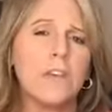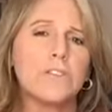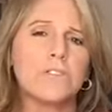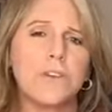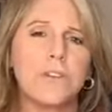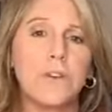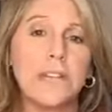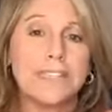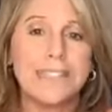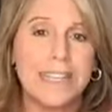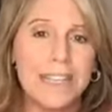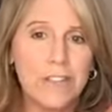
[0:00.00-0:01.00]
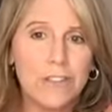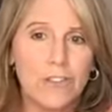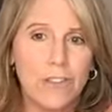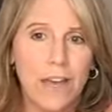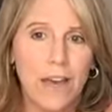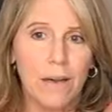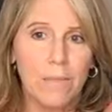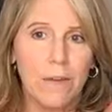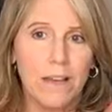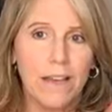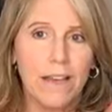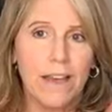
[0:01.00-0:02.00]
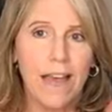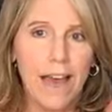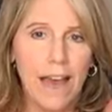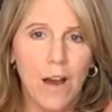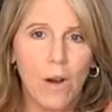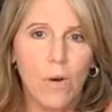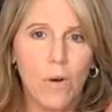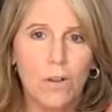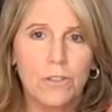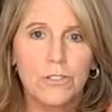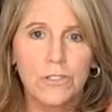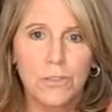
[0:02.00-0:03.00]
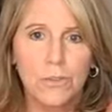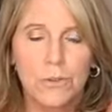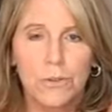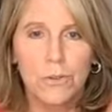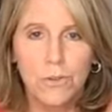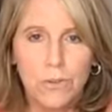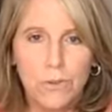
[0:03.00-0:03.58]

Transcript: so you can teach them how to